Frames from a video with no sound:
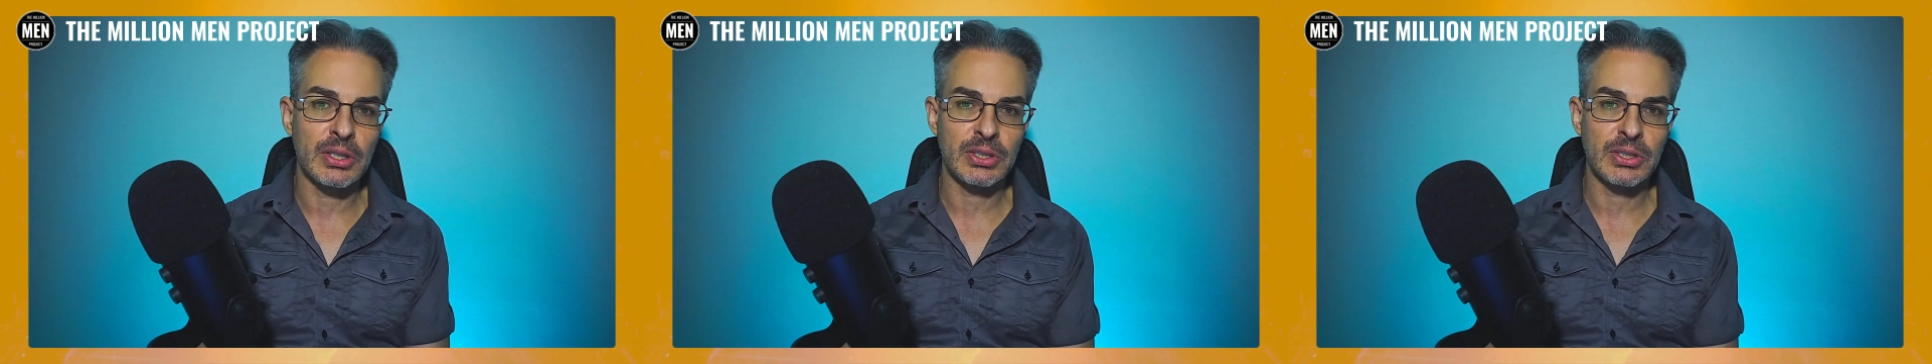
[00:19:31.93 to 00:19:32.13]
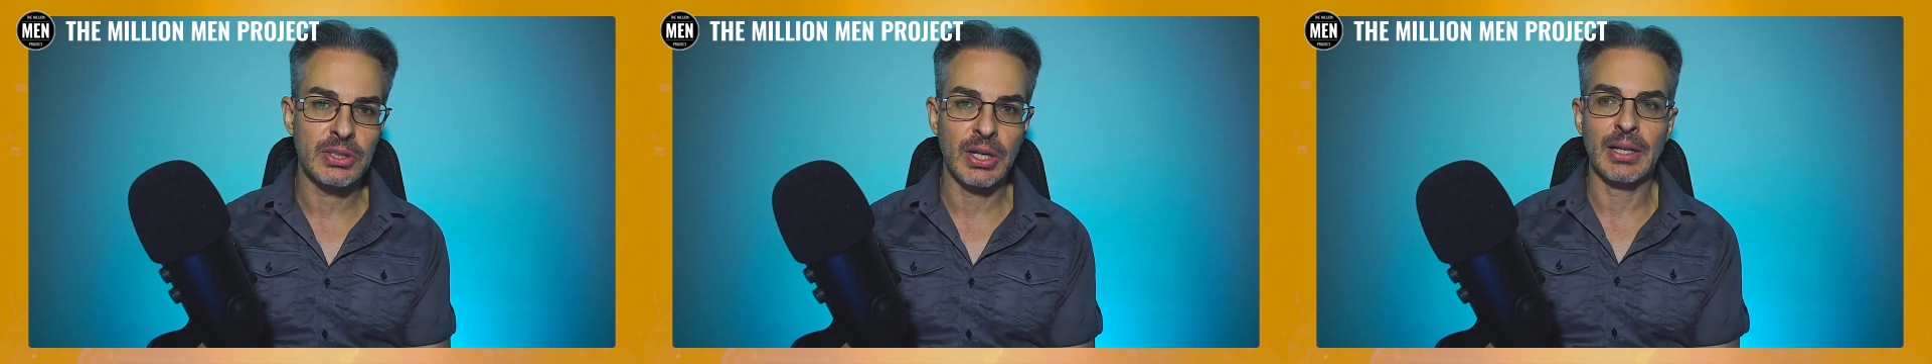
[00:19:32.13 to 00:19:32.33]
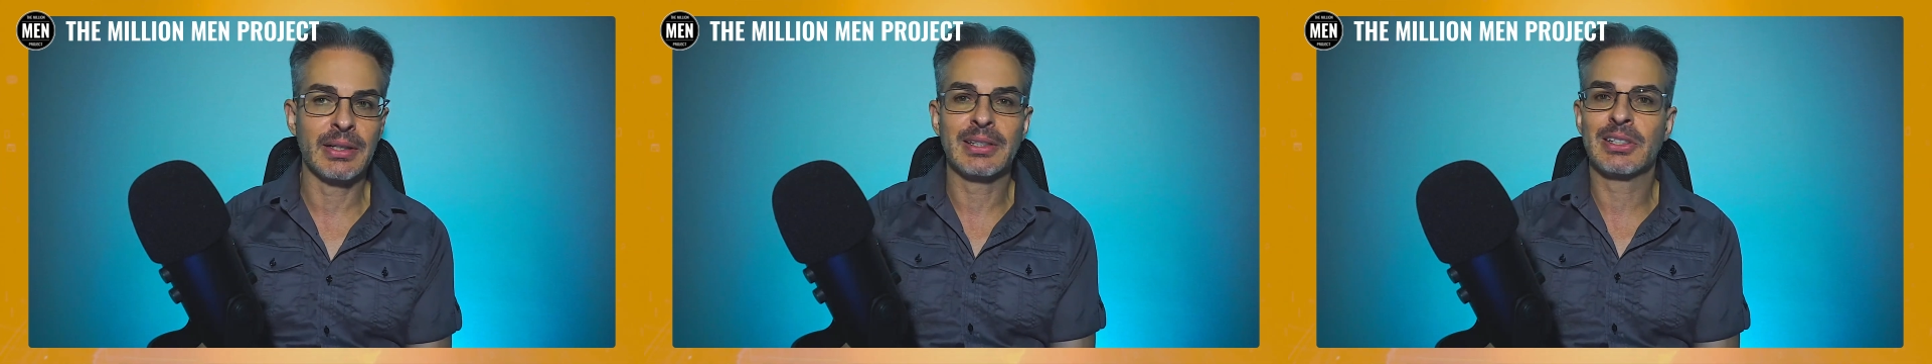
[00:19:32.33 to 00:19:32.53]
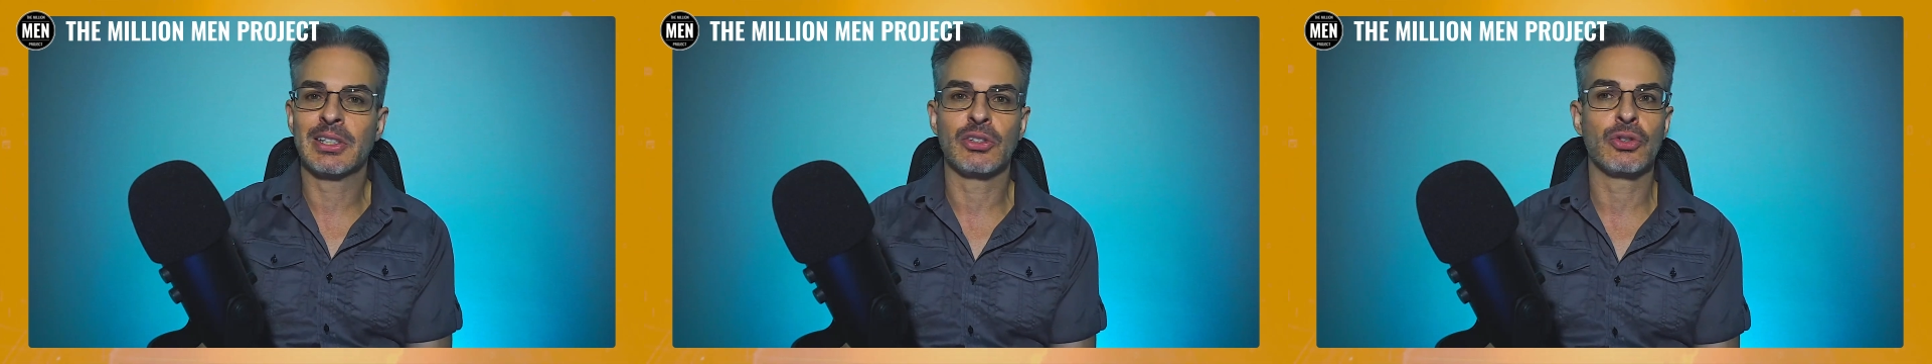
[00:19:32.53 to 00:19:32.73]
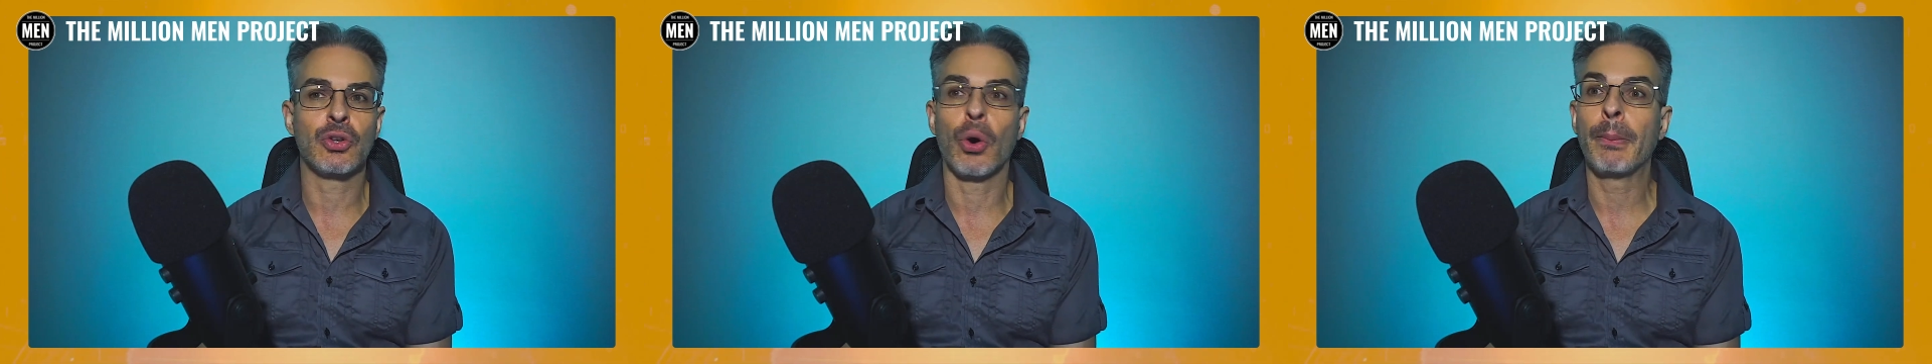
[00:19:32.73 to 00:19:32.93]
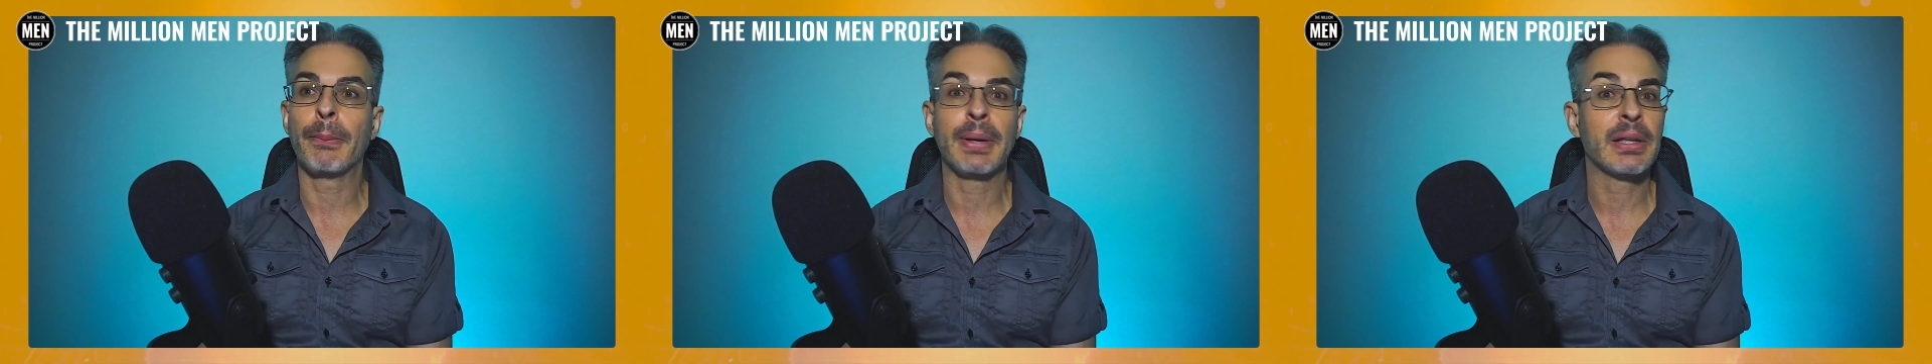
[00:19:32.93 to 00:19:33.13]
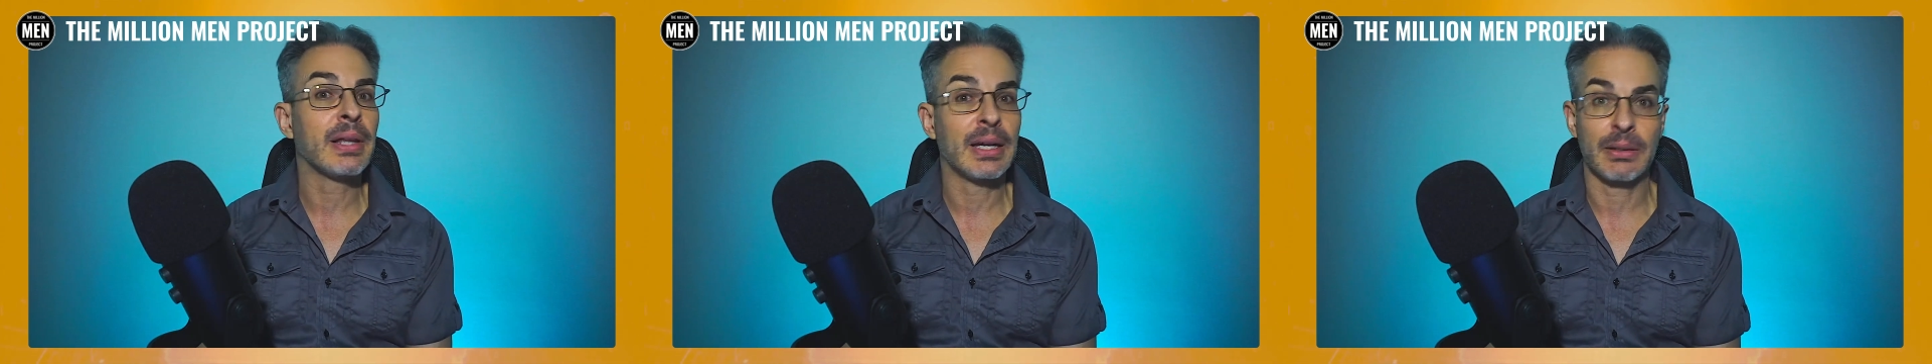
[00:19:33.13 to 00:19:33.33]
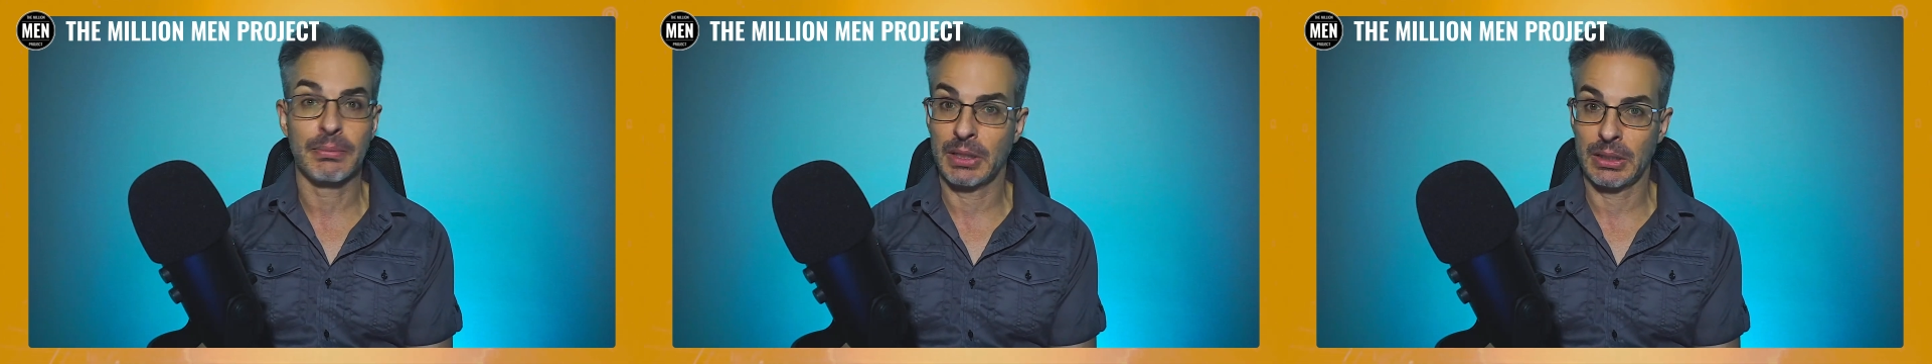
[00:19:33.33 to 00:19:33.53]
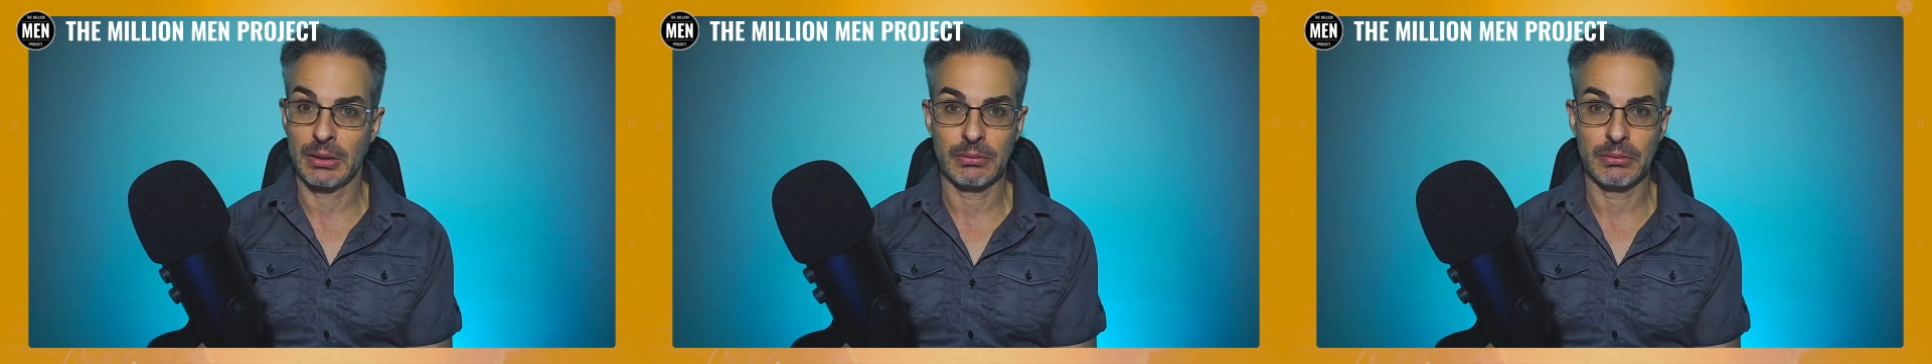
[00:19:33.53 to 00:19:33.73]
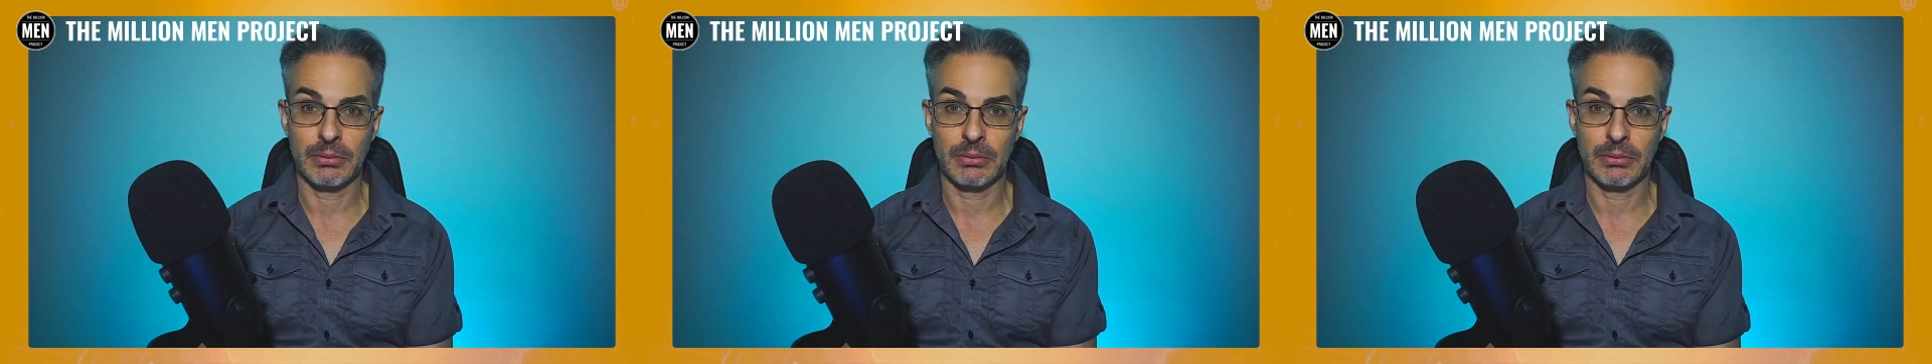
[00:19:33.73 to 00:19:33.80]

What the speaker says: saying, listen, don't be like me,